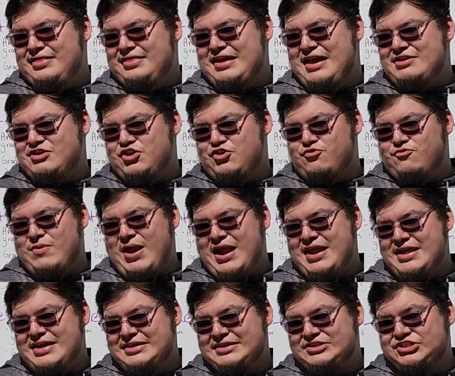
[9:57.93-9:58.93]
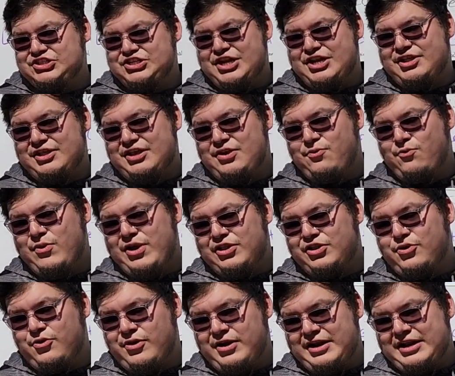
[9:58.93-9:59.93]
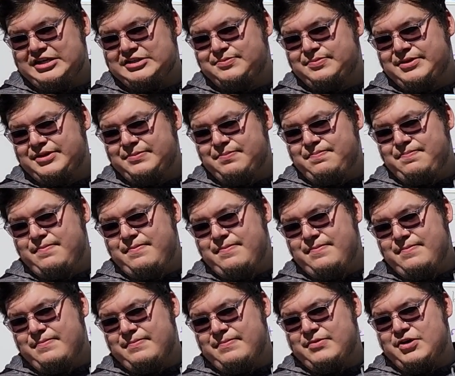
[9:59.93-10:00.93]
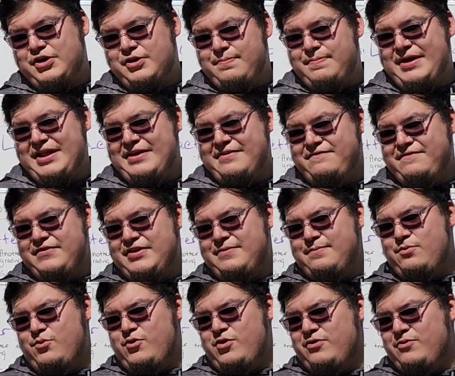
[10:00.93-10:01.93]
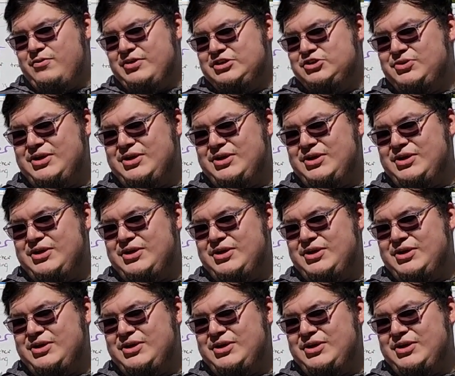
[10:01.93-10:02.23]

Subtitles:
that their writing is generally well organized, but could benefit more with